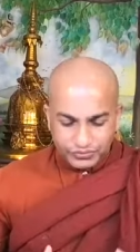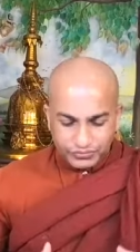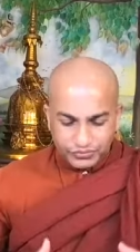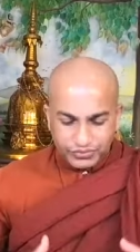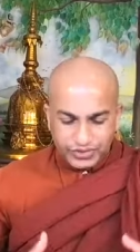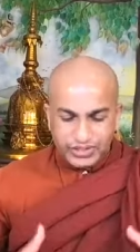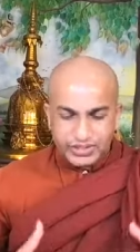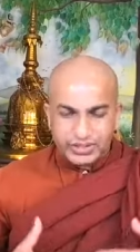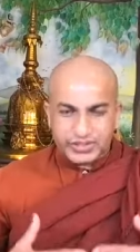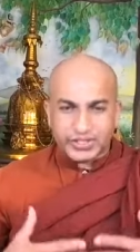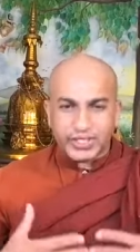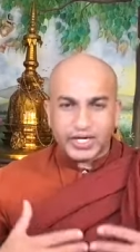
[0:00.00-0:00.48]

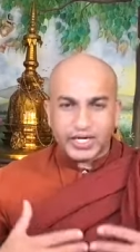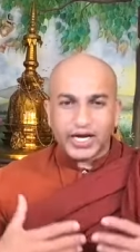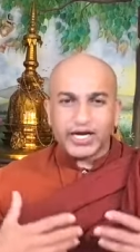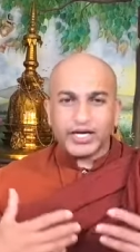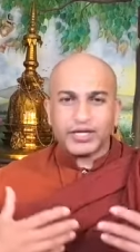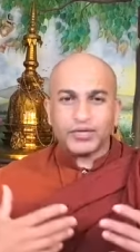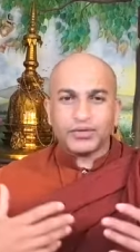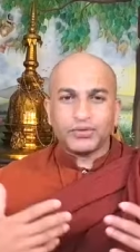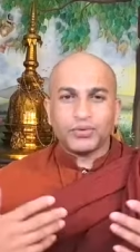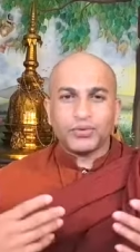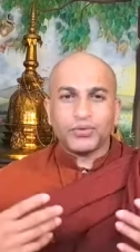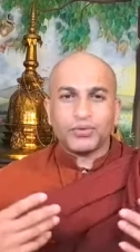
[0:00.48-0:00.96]
we
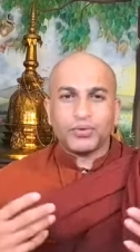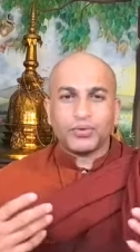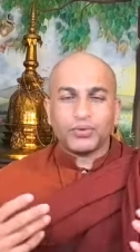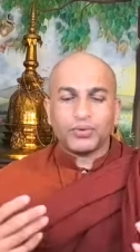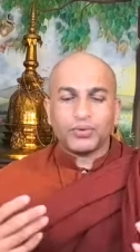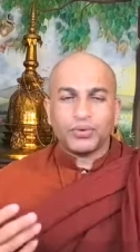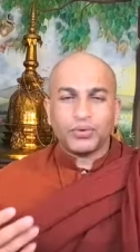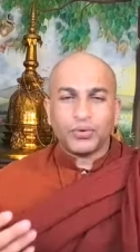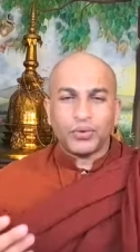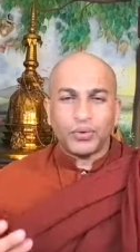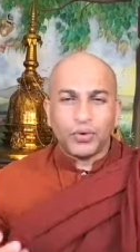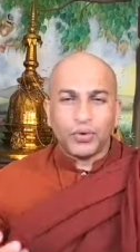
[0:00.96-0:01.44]
try to
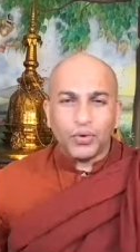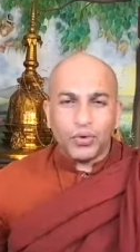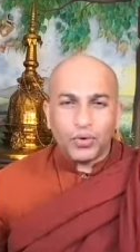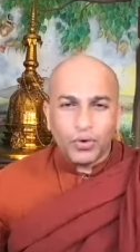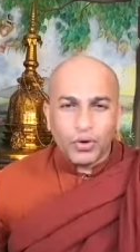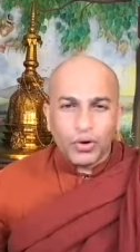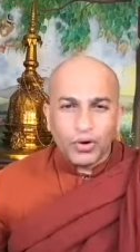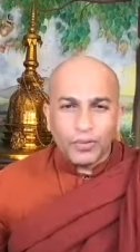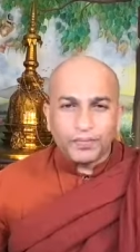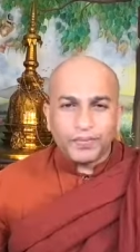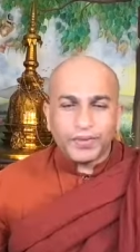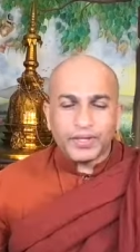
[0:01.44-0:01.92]

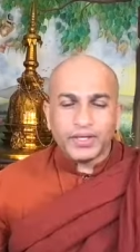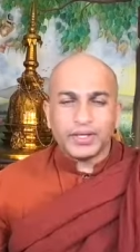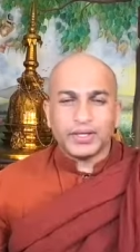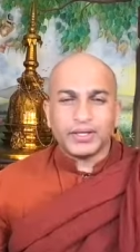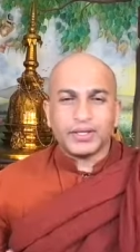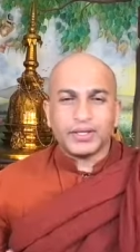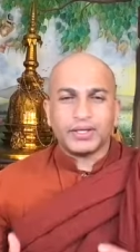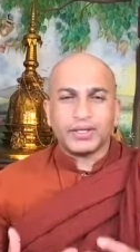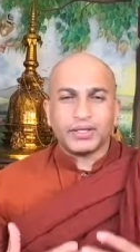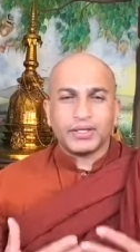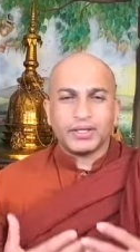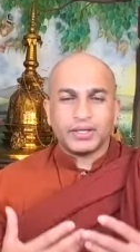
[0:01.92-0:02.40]

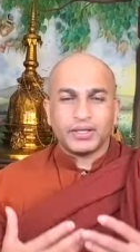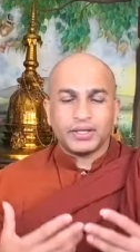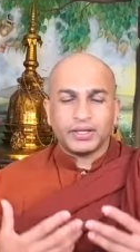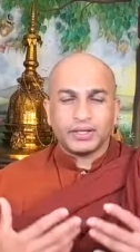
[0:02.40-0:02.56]
open